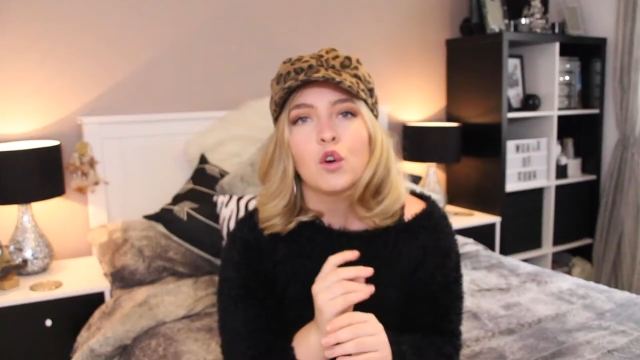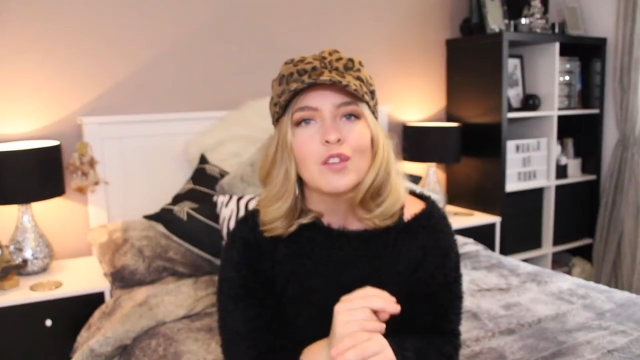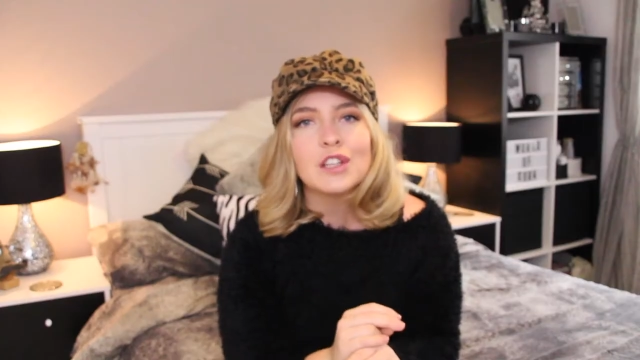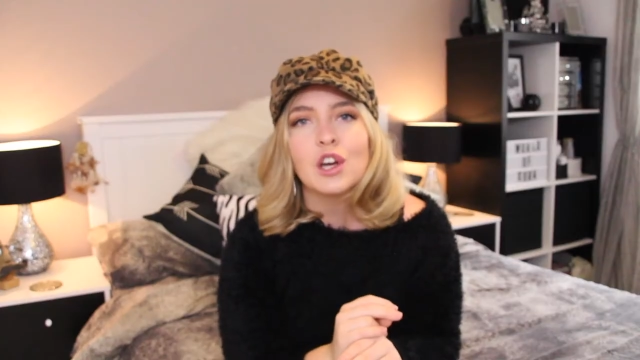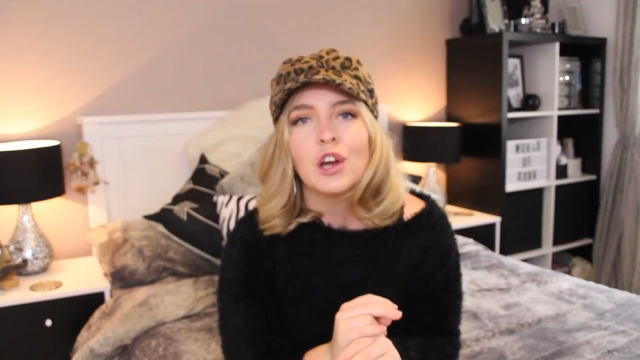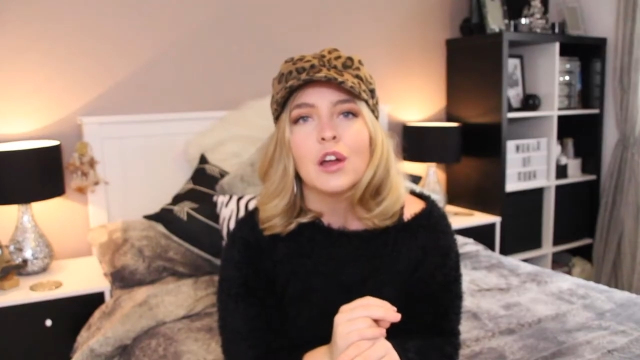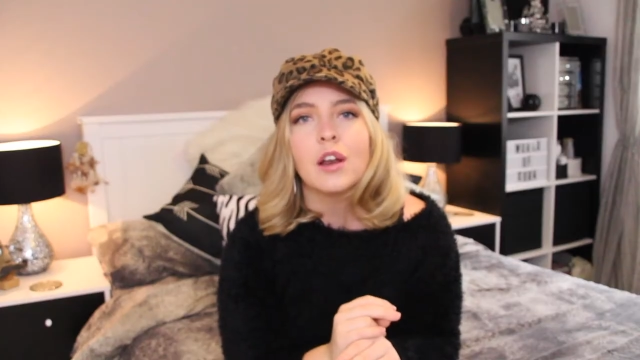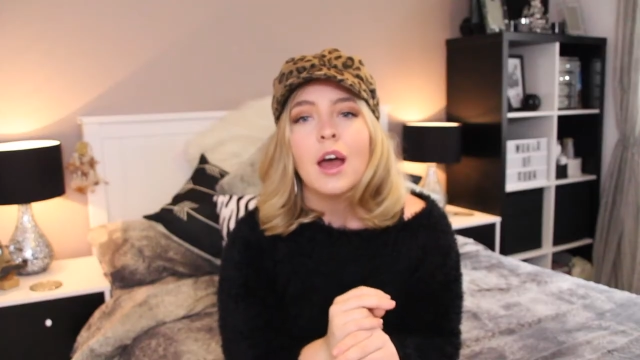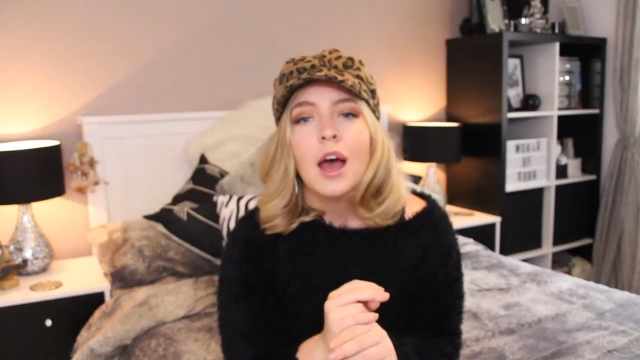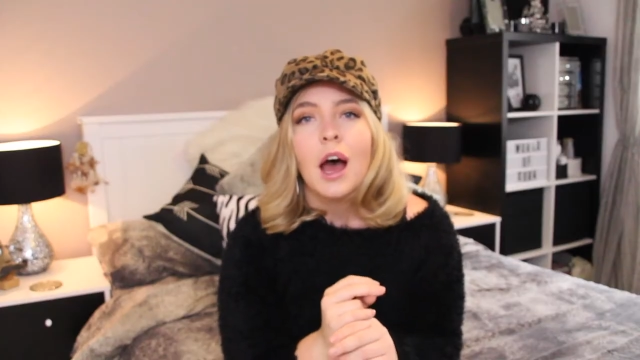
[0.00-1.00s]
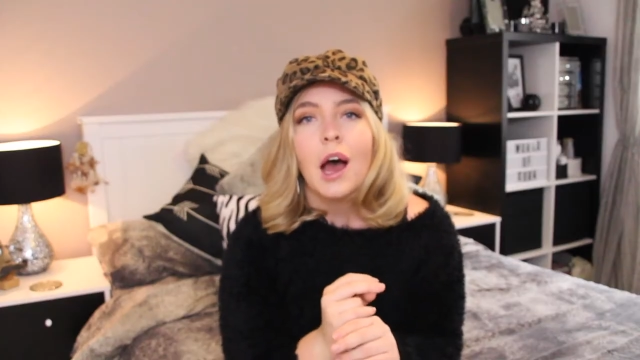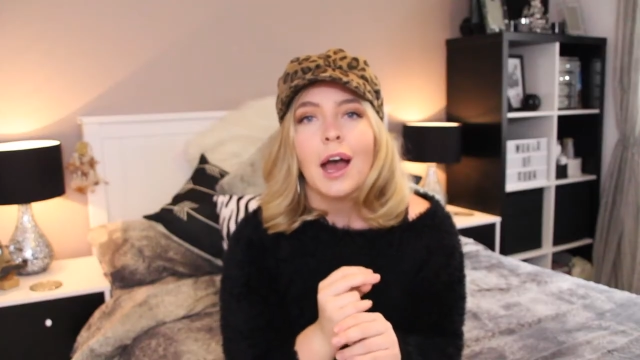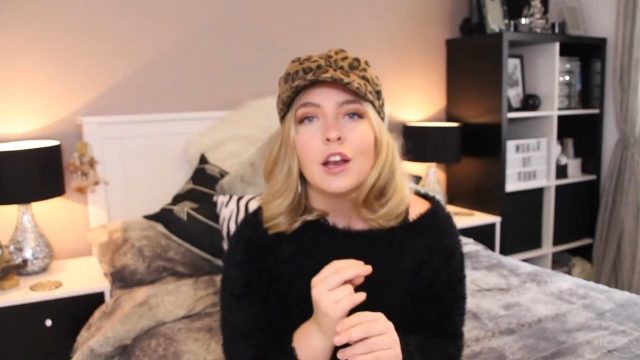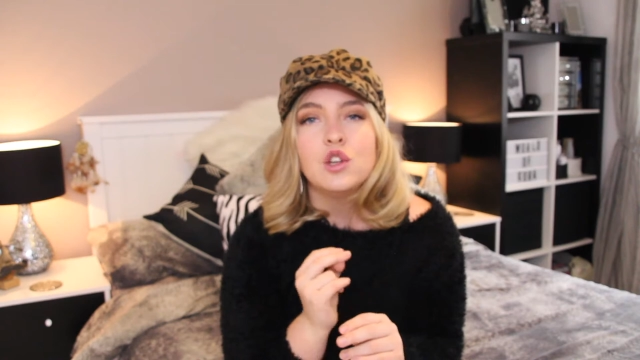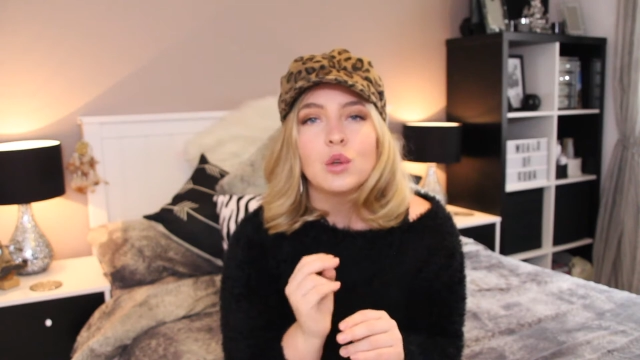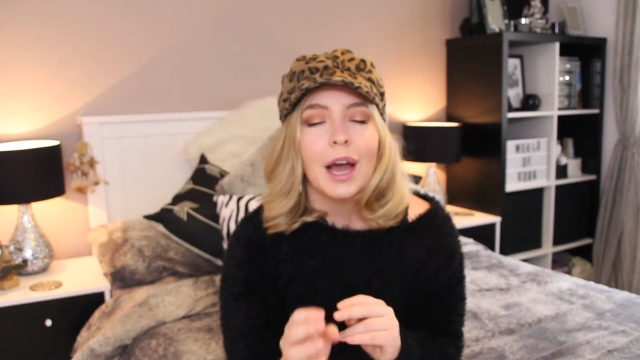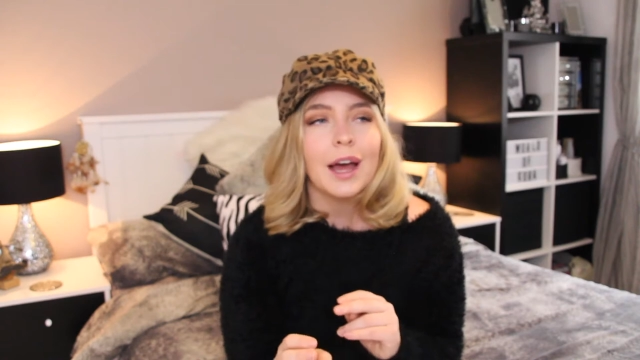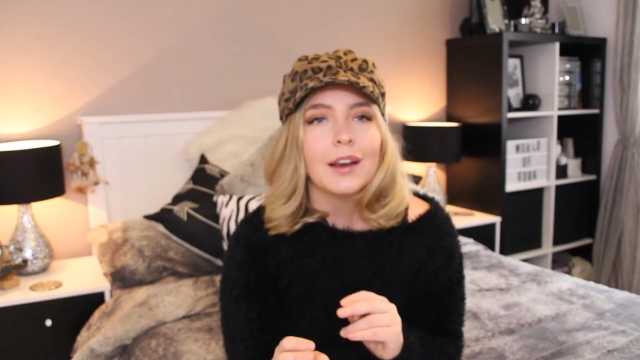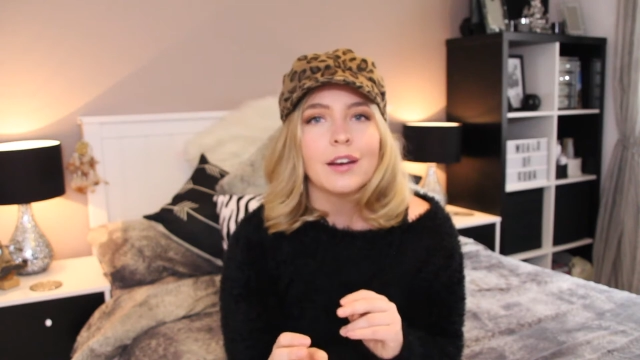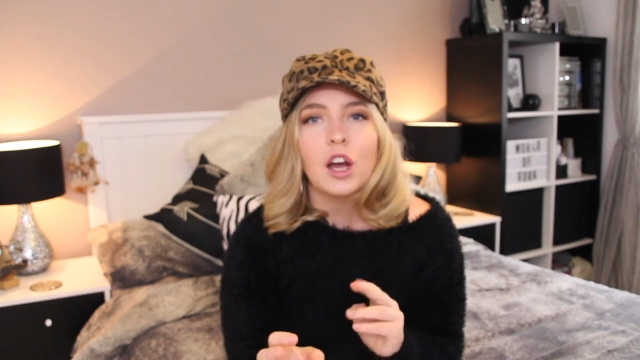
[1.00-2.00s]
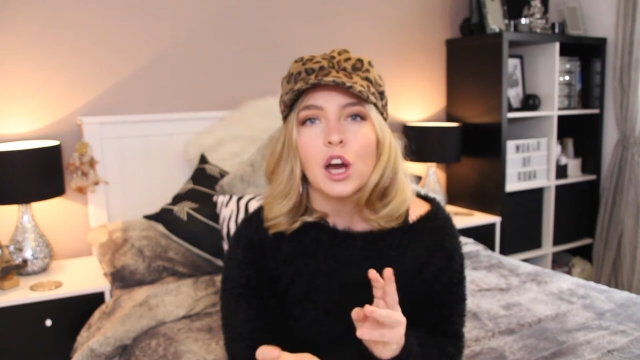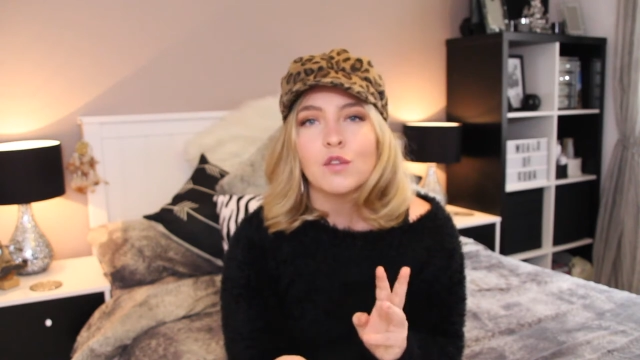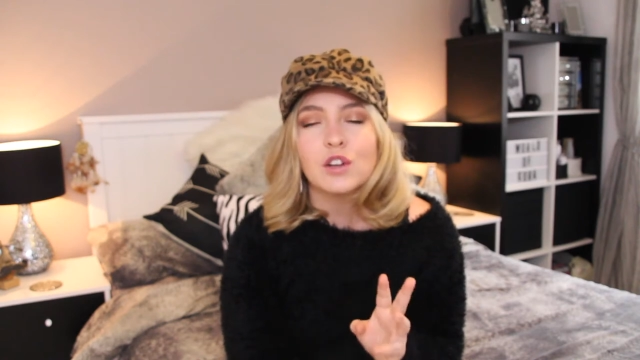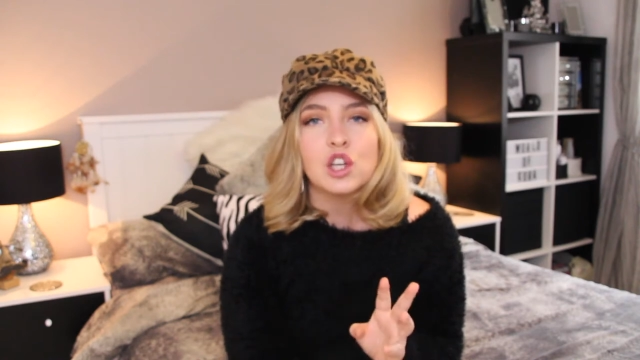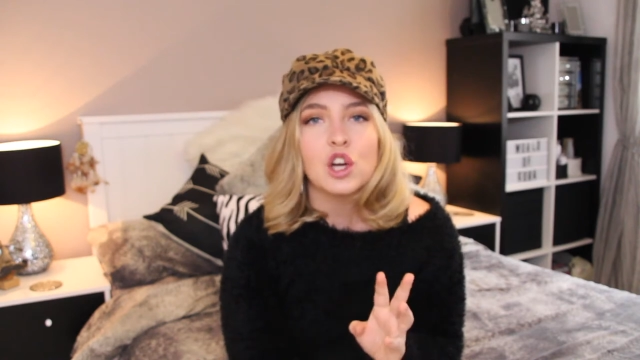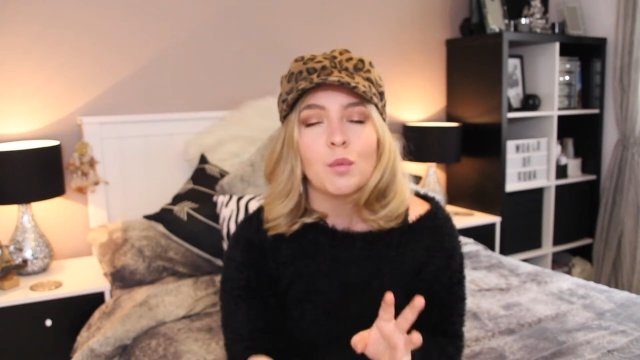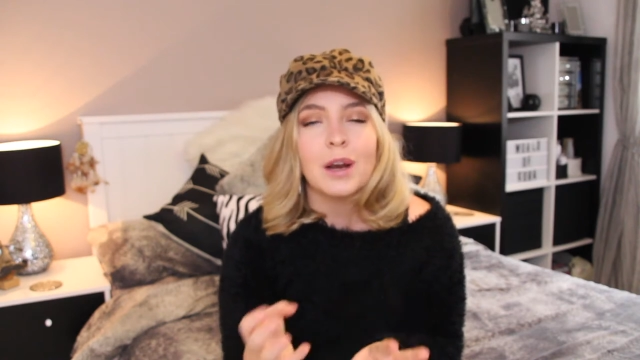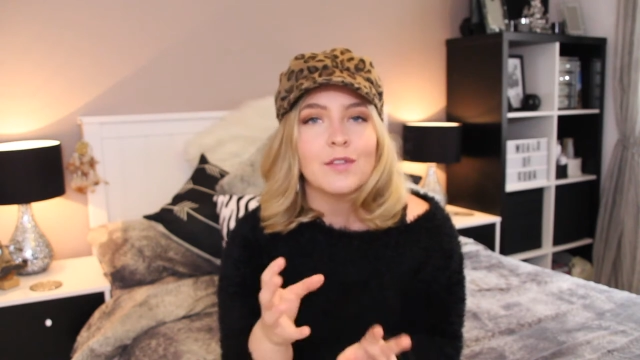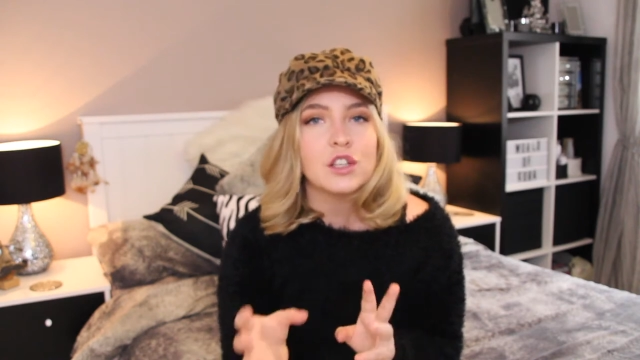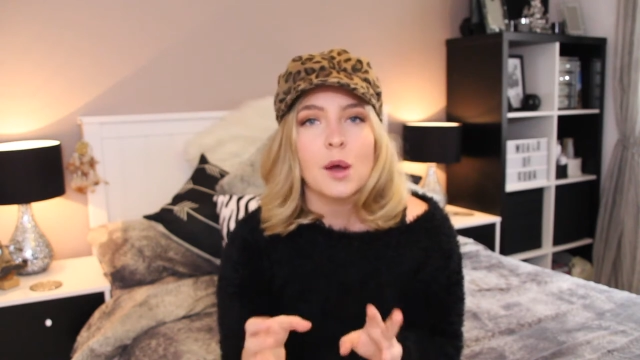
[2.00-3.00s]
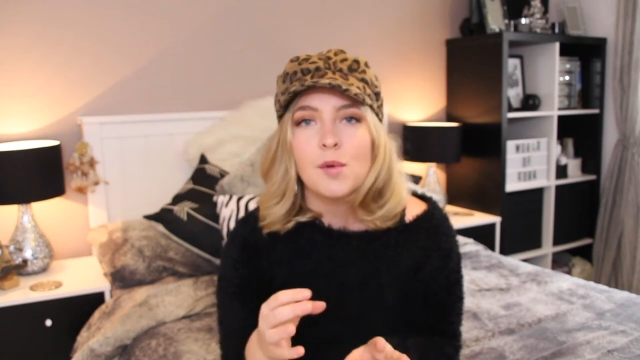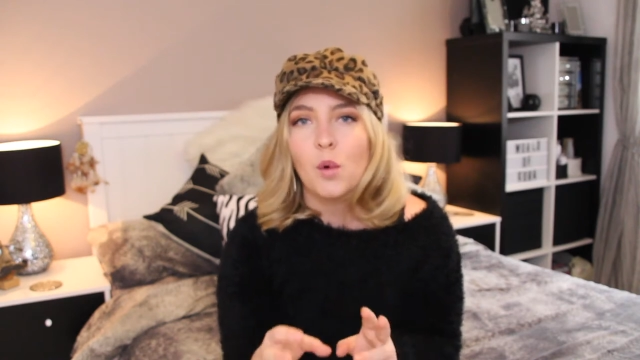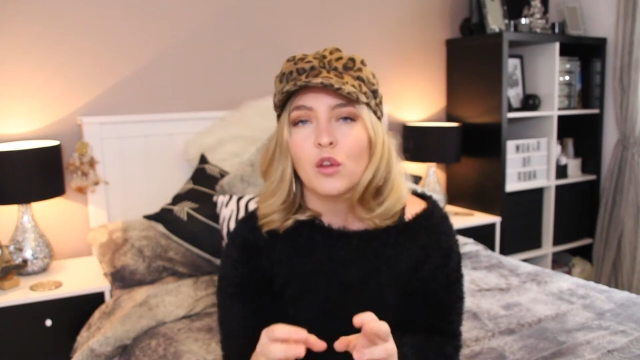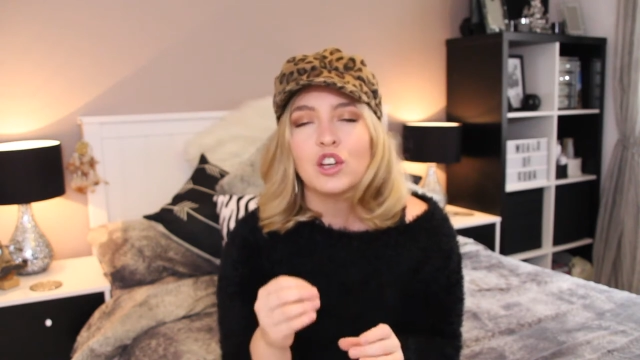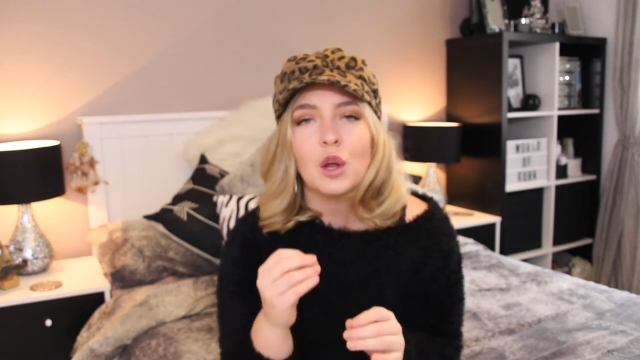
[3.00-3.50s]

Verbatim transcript: for a return, and you can kind of return whenever time you want.